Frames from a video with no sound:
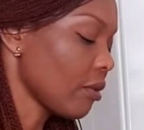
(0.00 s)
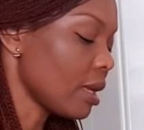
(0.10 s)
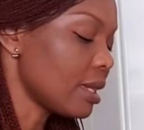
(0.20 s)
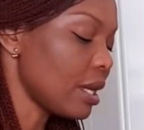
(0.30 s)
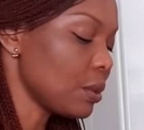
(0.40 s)

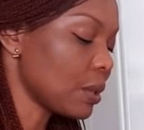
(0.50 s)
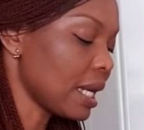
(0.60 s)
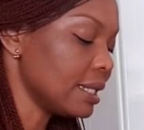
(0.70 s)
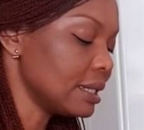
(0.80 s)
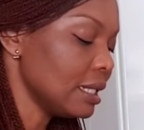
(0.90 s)
And then you
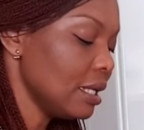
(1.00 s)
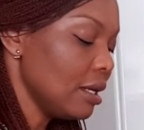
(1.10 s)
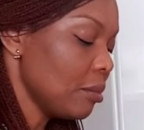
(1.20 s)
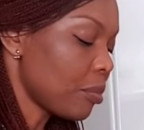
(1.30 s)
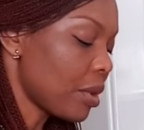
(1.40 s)
can
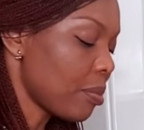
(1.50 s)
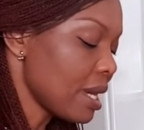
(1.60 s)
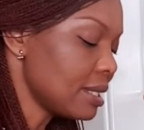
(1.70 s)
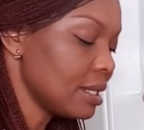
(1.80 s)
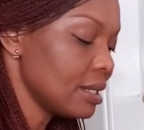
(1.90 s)

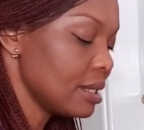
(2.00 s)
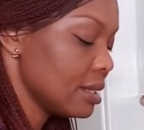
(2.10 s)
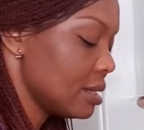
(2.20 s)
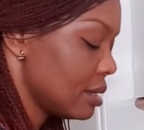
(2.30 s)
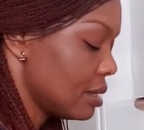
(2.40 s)
prepare
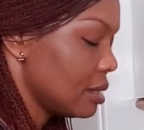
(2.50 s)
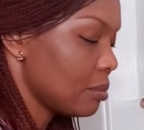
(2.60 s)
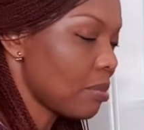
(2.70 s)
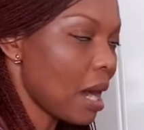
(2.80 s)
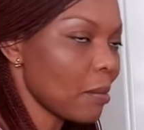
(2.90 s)

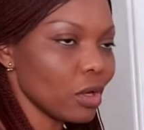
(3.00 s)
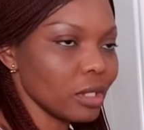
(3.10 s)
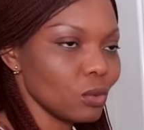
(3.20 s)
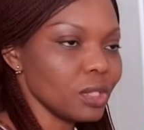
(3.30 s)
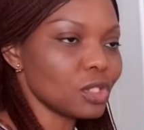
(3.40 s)
the palm
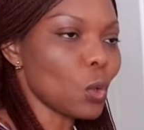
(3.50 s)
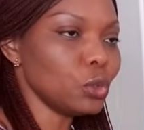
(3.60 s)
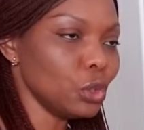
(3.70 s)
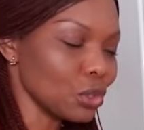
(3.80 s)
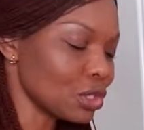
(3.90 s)
oil with
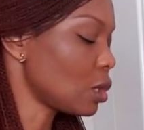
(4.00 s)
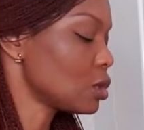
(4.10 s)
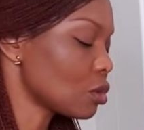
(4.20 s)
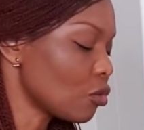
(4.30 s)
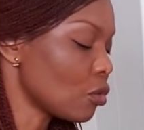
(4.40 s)
onions,
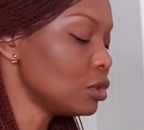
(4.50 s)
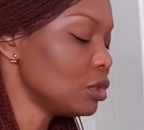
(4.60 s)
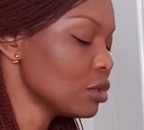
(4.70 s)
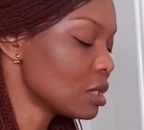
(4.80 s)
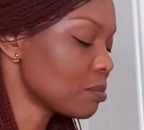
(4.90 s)
lots of
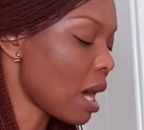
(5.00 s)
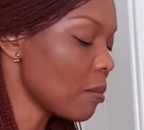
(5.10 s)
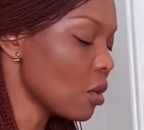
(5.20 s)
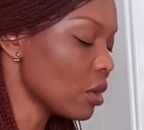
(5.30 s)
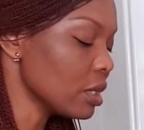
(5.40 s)
onions,
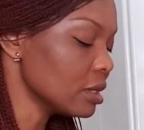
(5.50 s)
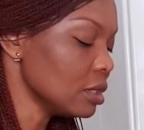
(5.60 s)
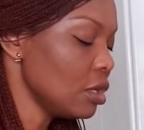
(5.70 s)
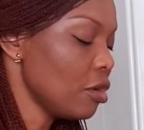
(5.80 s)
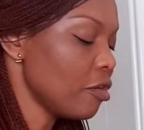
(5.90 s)
palm oil,
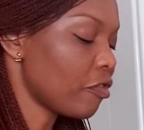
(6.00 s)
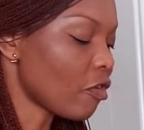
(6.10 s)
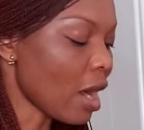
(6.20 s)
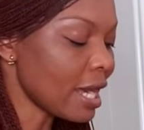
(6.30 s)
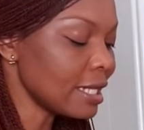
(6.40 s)

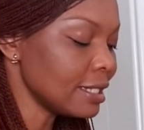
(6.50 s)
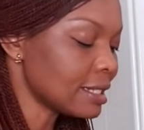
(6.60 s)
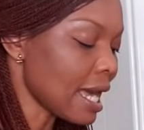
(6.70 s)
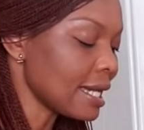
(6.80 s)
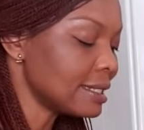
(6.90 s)
fry
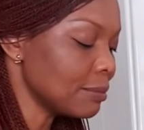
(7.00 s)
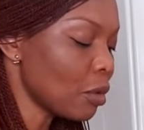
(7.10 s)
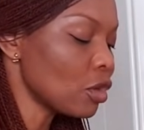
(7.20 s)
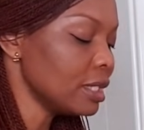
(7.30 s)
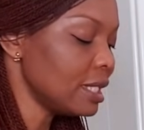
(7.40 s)
it, add
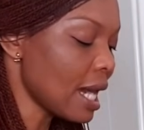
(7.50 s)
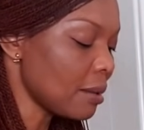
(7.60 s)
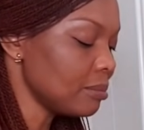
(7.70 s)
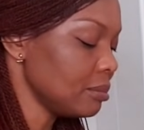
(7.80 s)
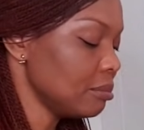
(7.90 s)
boiled
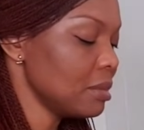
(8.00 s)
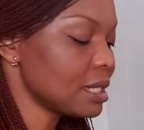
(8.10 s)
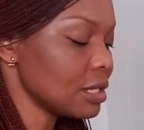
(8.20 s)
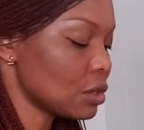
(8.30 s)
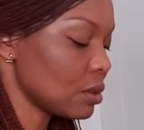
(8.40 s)
yam,
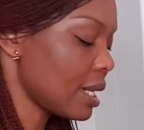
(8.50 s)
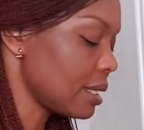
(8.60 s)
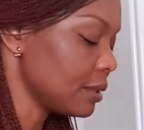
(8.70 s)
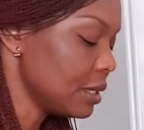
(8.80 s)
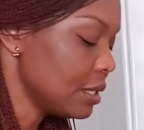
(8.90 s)
mix it together.